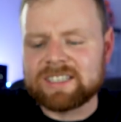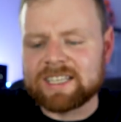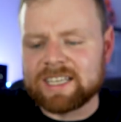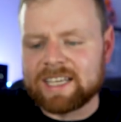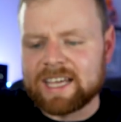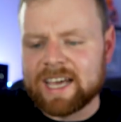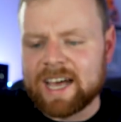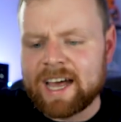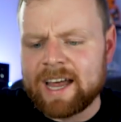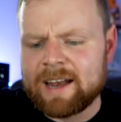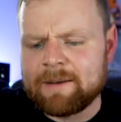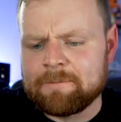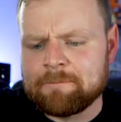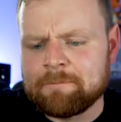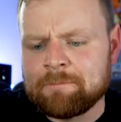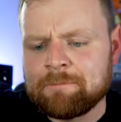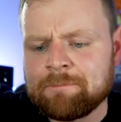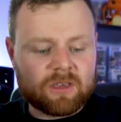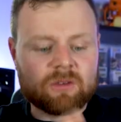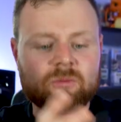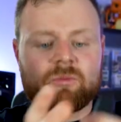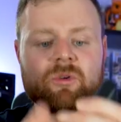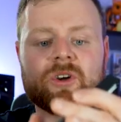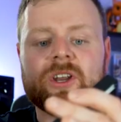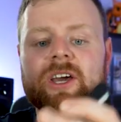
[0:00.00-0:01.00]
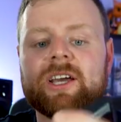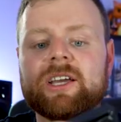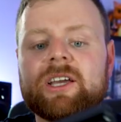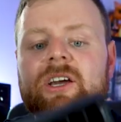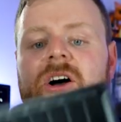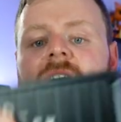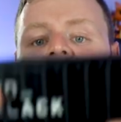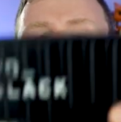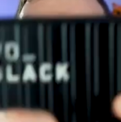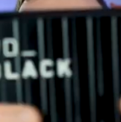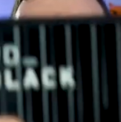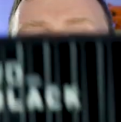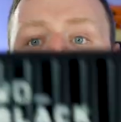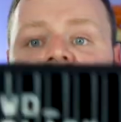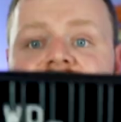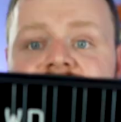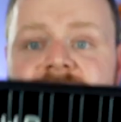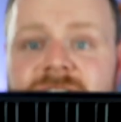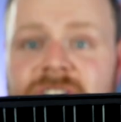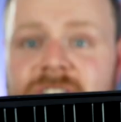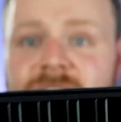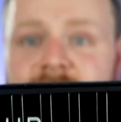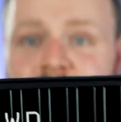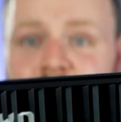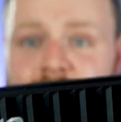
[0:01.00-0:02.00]
to get. What I got
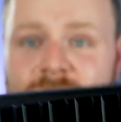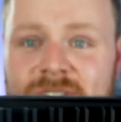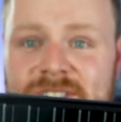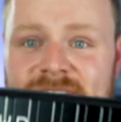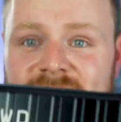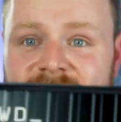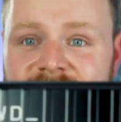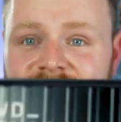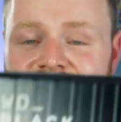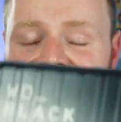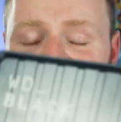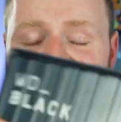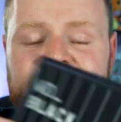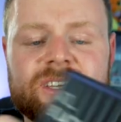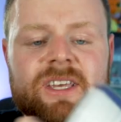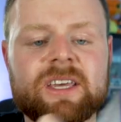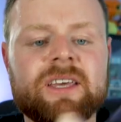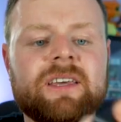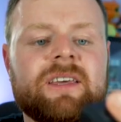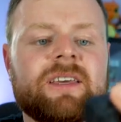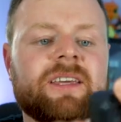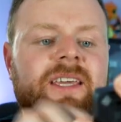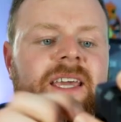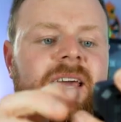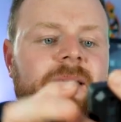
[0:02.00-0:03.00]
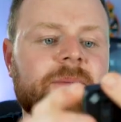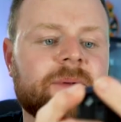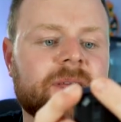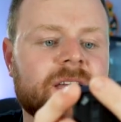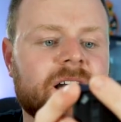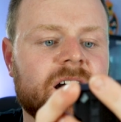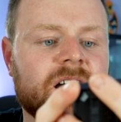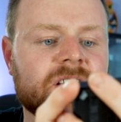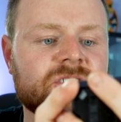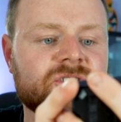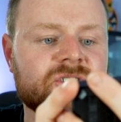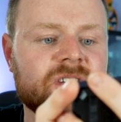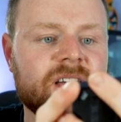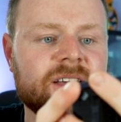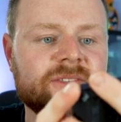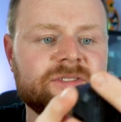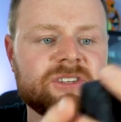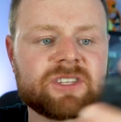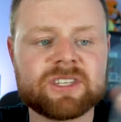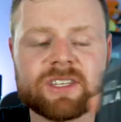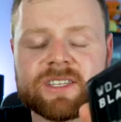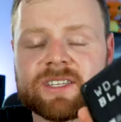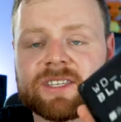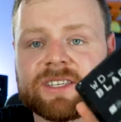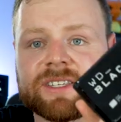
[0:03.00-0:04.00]
originally was this gaming hard drive.
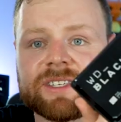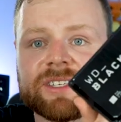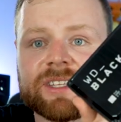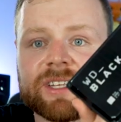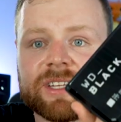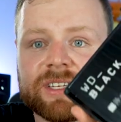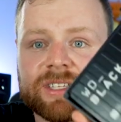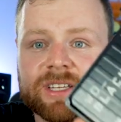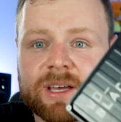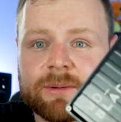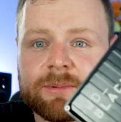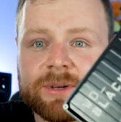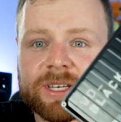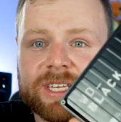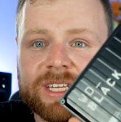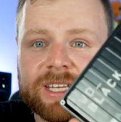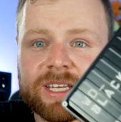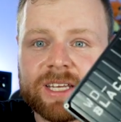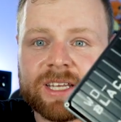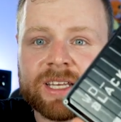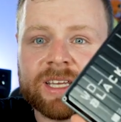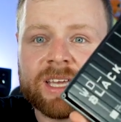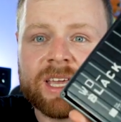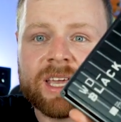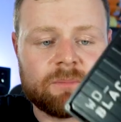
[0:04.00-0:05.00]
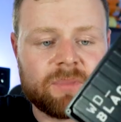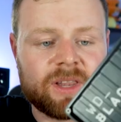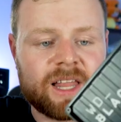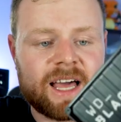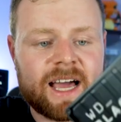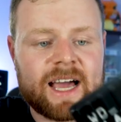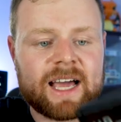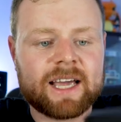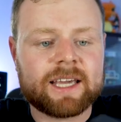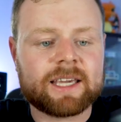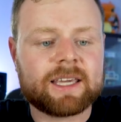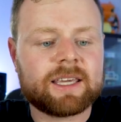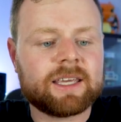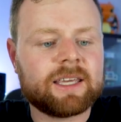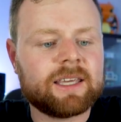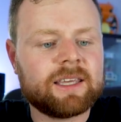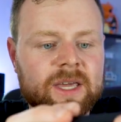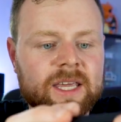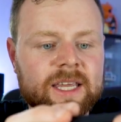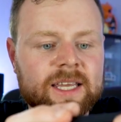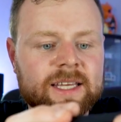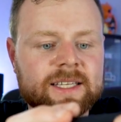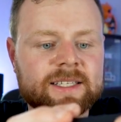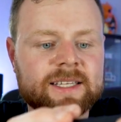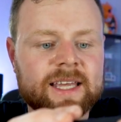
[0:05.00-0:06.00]
So this is the WD Black
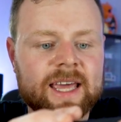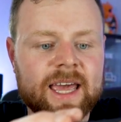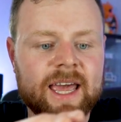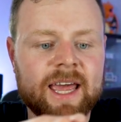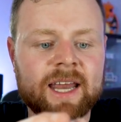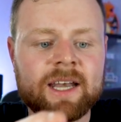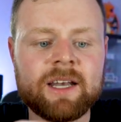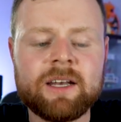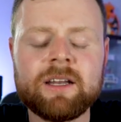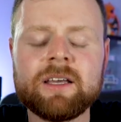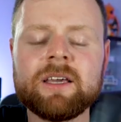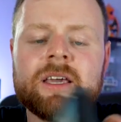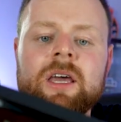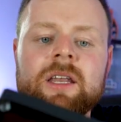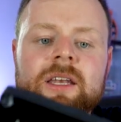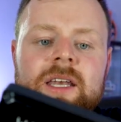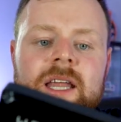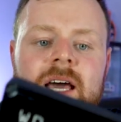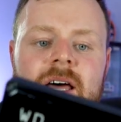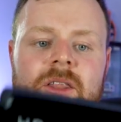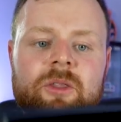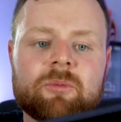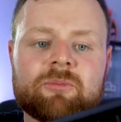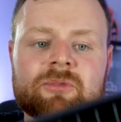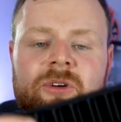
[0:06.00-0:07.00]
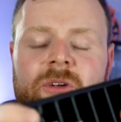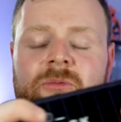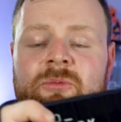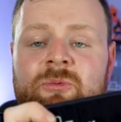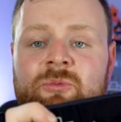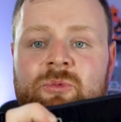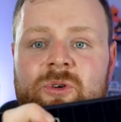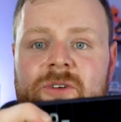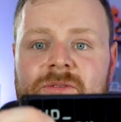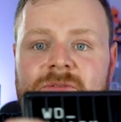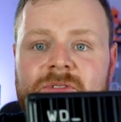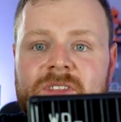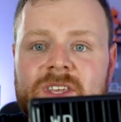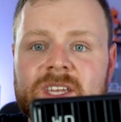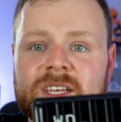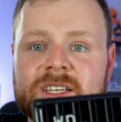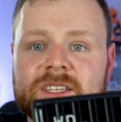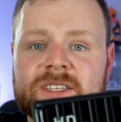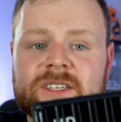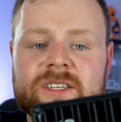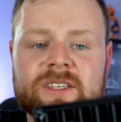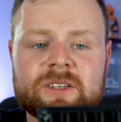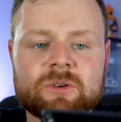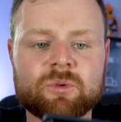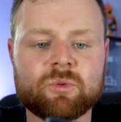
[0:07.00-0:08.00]
P10. Now the problem with
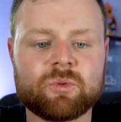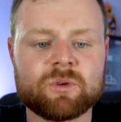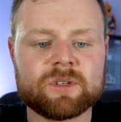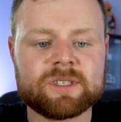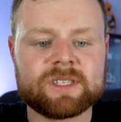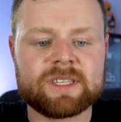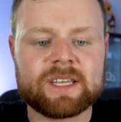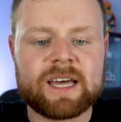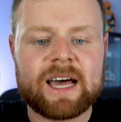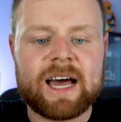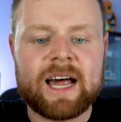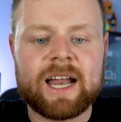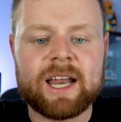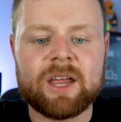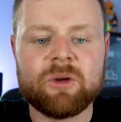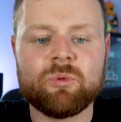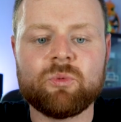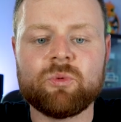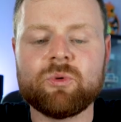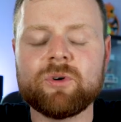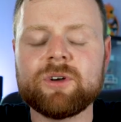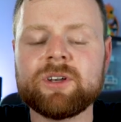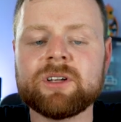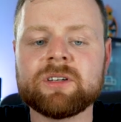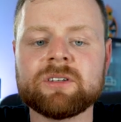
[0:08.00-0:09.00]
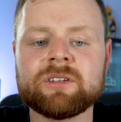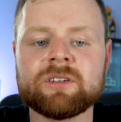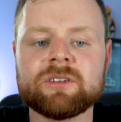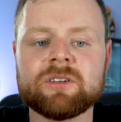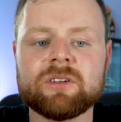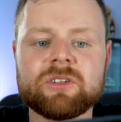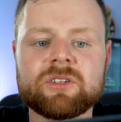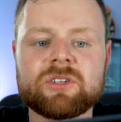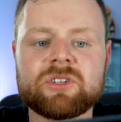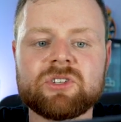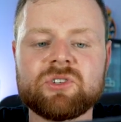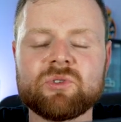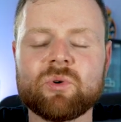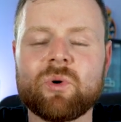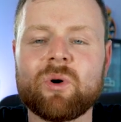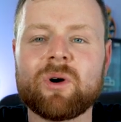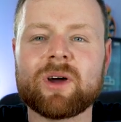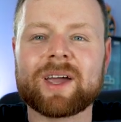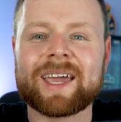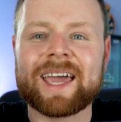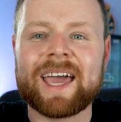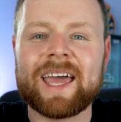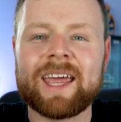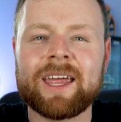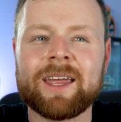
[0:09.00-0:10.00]
this was that it wouldn't store
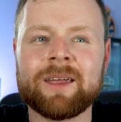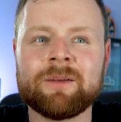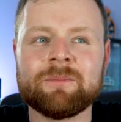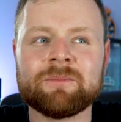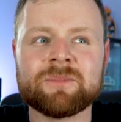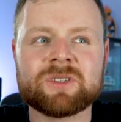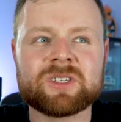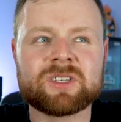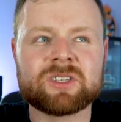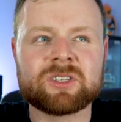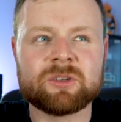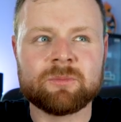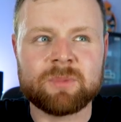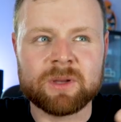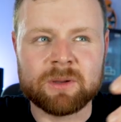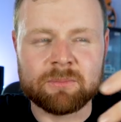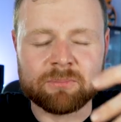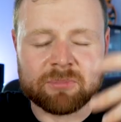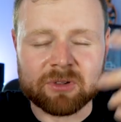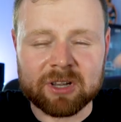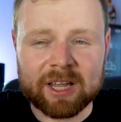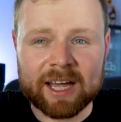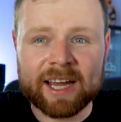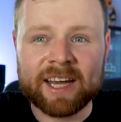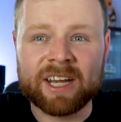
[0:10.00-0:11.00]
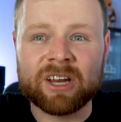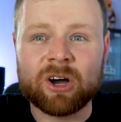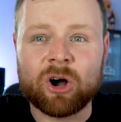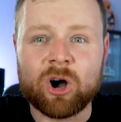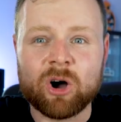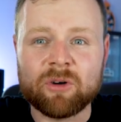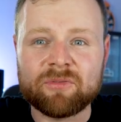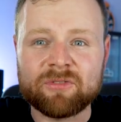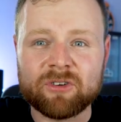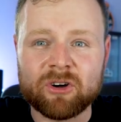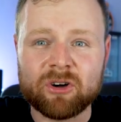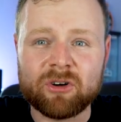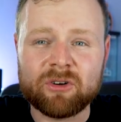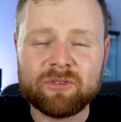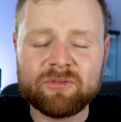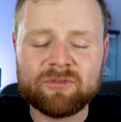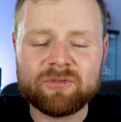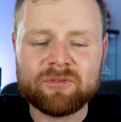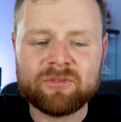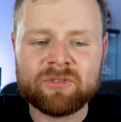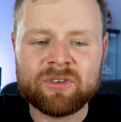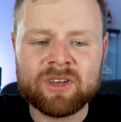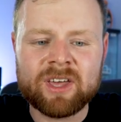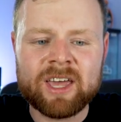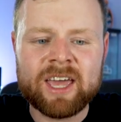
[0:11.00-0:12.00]
games to be played off
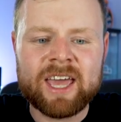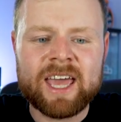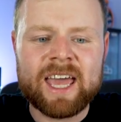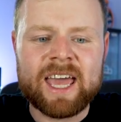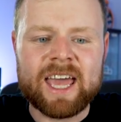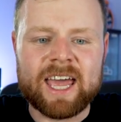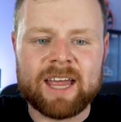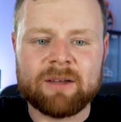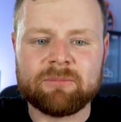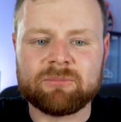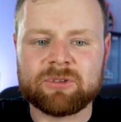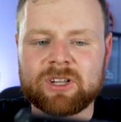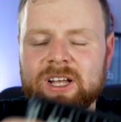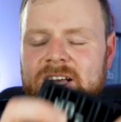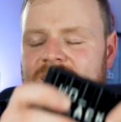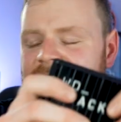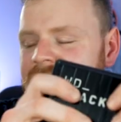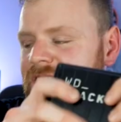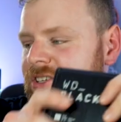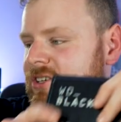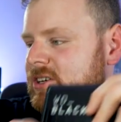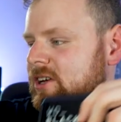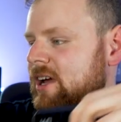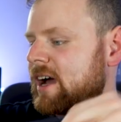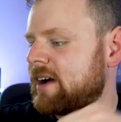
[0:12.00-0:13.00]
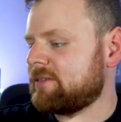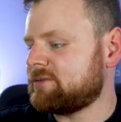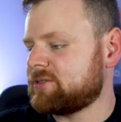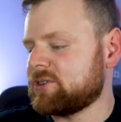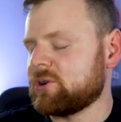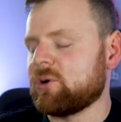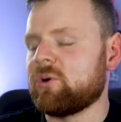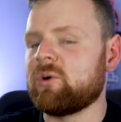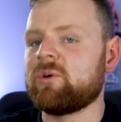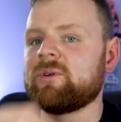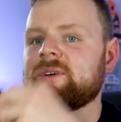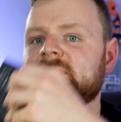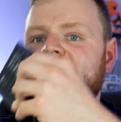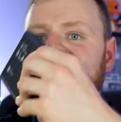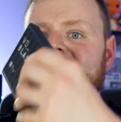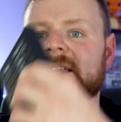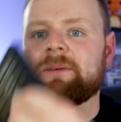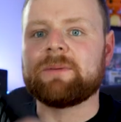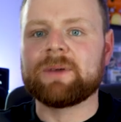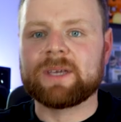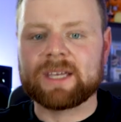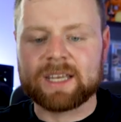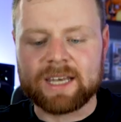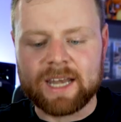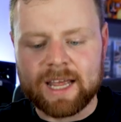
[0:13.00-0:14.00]
of. And plus you have to always keep
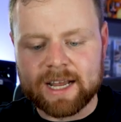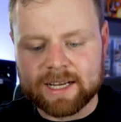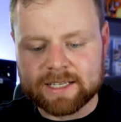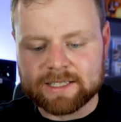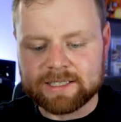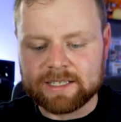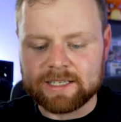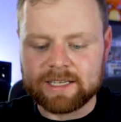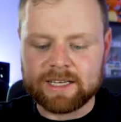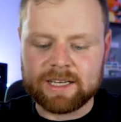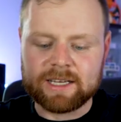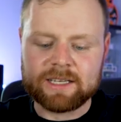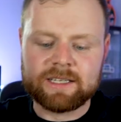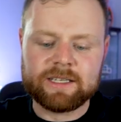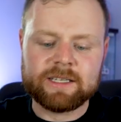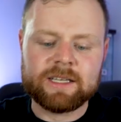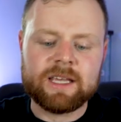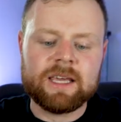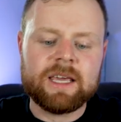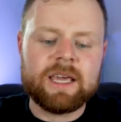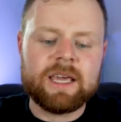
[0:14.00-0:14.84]
it connected